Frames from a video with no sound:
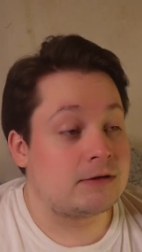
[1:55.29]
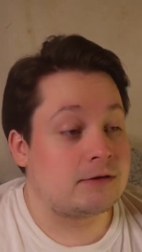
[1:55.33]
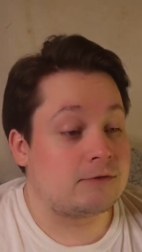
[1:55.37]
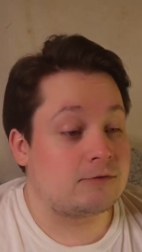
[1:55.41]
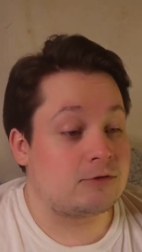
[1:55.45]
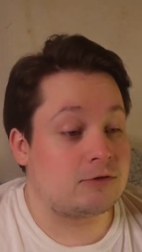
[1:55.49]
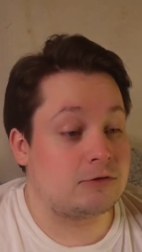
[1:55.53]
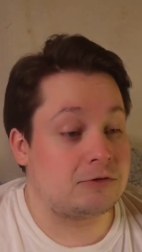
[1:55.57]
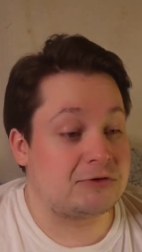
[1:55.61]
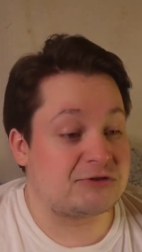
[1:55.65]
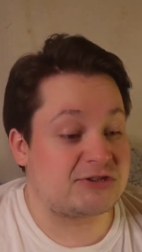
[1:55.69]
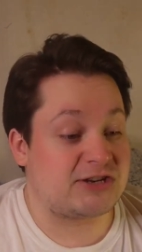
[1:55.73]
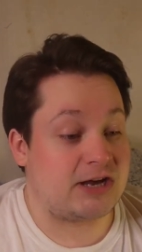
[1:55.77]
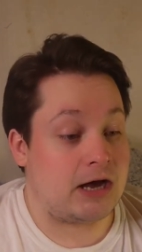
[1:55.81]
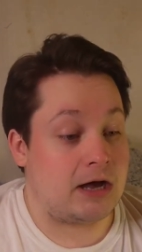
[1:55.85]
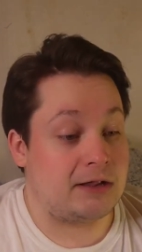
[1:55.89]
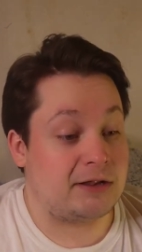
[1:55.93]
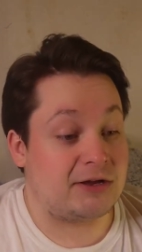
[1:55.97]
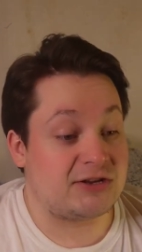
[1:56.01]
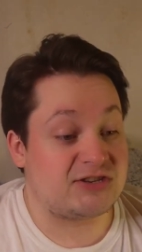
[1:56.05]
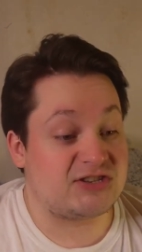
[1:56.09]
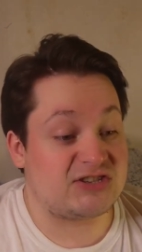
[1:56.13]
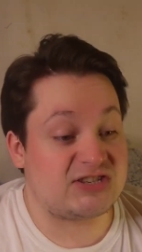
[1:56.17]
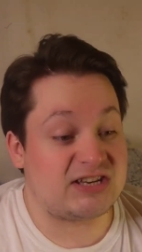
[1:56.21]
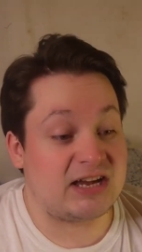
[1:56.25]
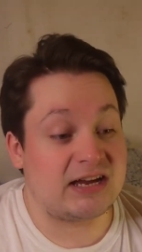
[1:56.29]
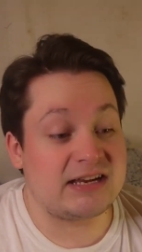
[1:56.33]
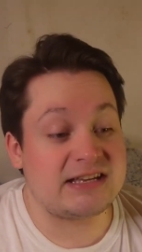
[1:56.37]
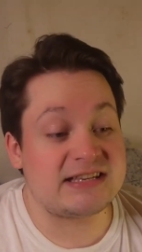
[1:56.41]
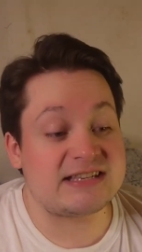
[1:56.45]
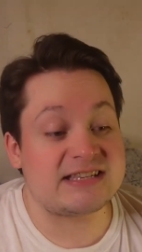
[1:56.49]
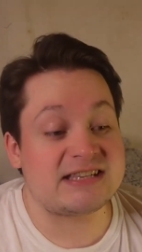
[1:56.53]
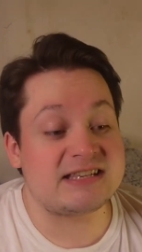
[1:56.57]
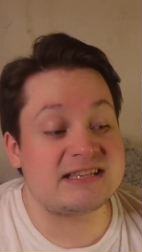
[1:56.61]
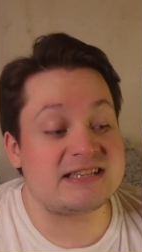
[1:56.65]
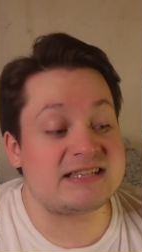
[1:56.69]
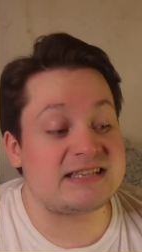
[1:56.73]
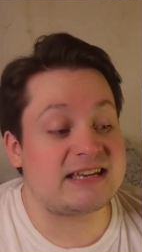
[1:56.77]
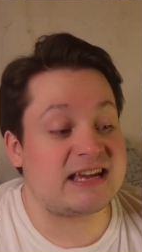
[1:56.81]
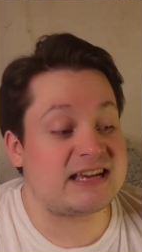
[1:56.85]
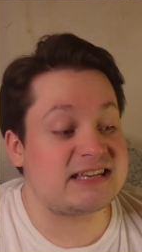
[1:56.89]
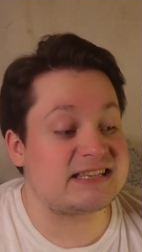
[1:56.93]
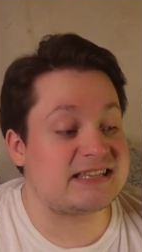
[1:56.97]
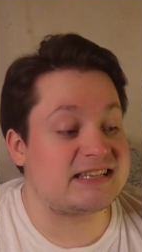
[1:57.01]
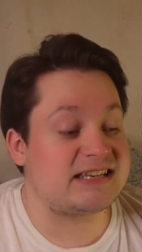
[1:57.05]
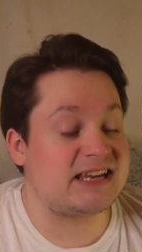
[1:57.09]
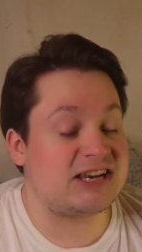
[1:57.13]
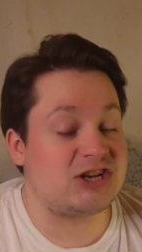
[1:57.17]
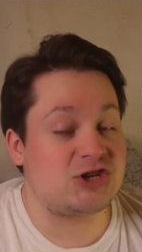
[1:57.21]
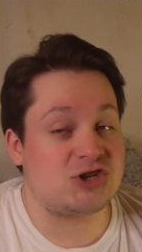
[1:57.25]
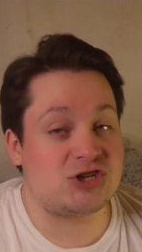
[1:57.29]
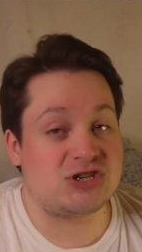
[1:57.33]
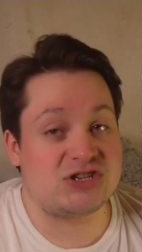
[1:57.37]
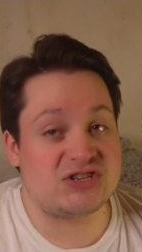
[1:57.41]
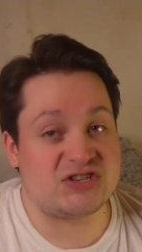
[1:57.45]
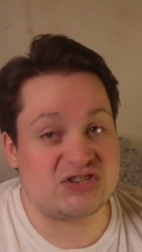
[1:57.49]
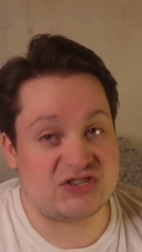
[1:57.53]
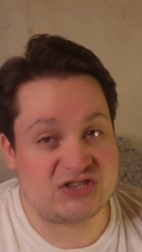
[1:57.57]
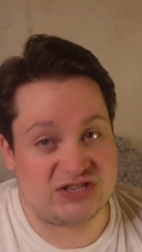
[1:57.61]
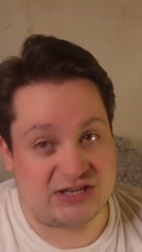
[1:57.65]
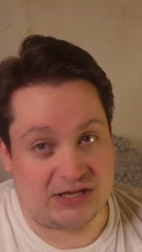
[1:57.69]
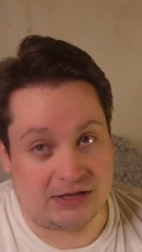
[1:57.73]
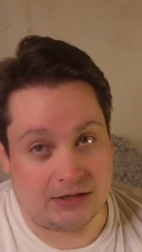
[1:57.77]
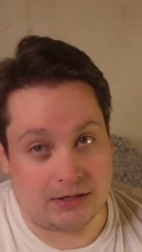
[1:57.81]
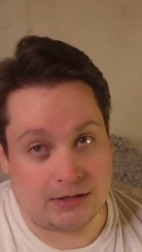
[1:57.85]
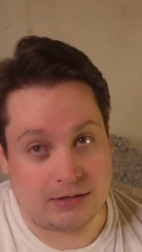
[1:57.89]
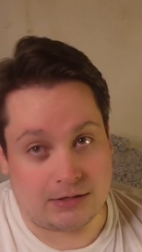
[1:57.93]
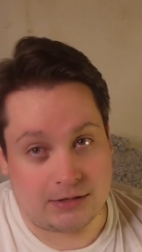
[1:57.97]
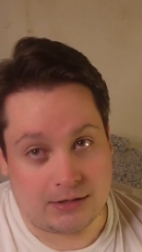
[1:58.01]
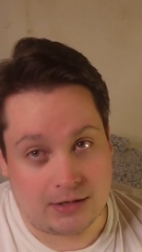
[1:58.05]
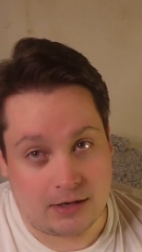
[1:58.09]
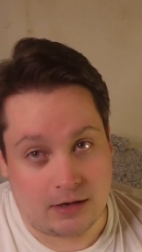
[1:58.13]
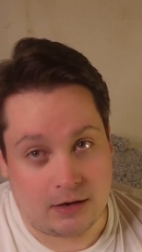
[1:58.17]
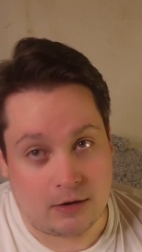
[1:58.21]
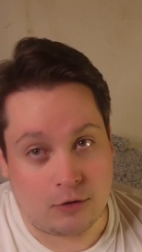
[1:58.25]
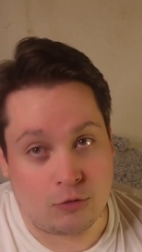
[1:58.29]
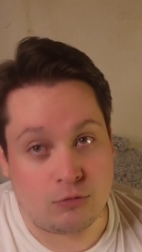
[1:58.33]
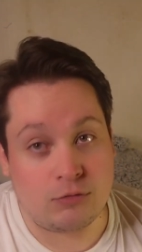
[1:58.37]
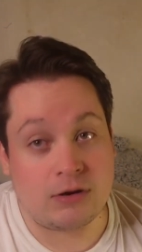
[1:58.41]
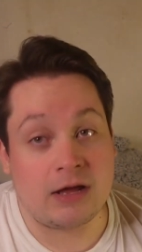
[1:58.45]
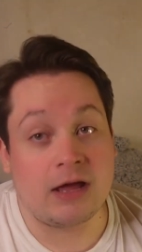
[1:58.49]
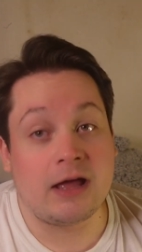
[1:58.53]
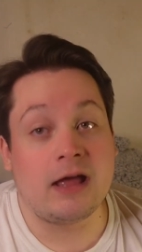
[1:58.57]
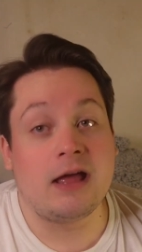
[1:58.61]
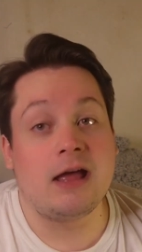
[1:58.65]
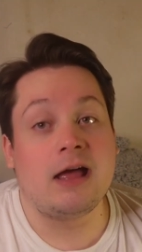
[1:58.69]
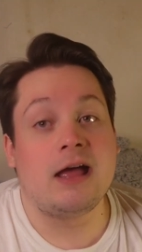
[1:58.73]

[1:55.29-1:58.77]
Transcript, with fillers: Of course, Carlos Sainz's destination is still unknown.